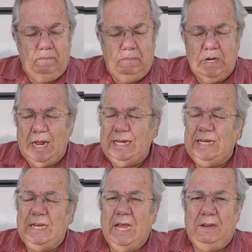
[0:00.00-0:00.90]

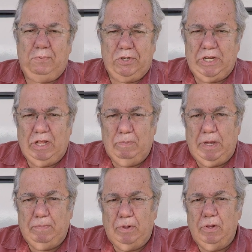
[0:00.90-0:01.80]
99% of the
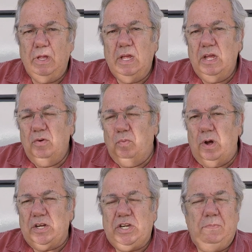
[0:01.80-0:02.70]
people
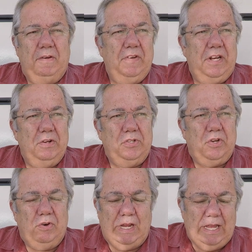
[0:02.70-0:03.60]
watching my videos
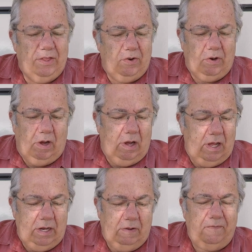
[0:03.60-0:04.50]
are either
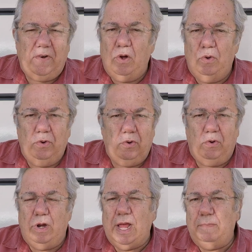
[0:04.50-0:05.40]
on a phone
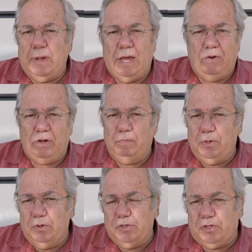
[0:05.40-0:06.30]
or an iPad or a
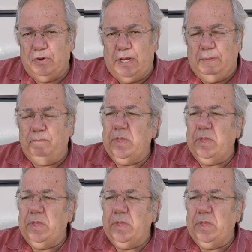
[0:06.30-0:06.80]
computer screen.